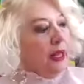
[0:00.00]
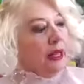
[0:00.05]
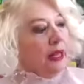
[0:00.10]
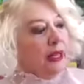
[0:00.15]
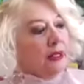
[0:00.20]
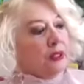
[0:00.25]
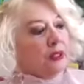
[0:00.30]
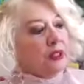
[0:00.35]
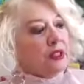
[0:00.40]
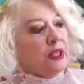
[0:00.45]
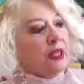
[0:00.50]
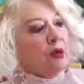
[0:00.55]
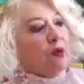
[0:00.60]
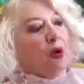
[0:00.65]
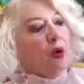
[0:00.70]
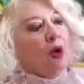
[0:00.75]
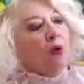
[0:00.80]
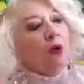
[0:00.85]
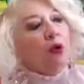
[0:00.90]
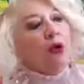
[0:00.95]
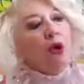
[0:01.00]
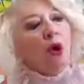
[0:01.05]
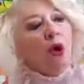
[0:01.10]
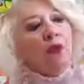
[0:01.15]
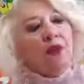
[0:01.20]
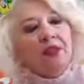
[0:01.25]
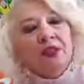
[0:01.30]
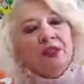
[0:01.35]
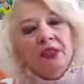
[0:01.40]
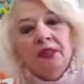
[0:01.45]
Let's see. Well, we
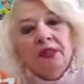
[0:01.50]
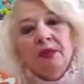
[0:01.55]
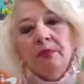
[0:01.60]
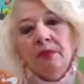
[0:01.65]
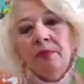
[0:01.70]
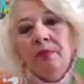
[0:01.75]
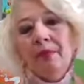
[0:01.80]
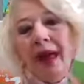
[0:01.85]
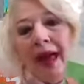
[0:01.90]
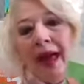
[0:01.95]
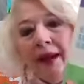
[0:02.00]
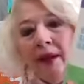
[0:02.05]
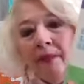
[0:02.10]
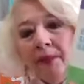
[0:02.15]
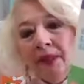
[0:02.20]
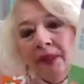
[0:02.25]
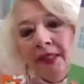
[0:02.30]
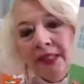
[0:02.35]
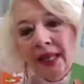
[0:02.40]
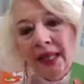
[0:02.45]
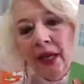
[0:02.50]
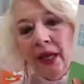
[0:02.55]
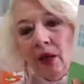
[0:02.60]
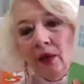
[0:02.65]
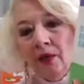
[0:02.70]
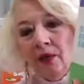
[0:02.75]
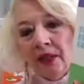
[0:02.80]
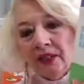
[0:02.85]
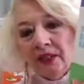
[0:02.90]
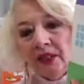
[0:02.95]
know this is
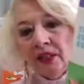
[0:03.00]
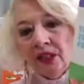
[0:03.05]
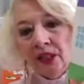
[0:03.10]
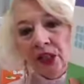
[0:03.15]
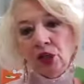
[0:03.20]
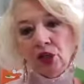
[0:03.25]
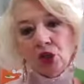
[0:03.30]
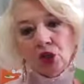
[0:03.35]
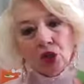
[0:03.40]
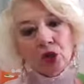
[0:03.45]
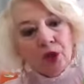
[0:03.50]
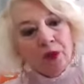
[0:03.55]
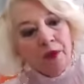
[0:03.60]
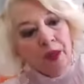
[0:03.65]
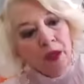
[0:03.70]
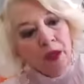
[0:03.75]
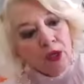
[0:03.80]
Mademoiselle. That's the teacher.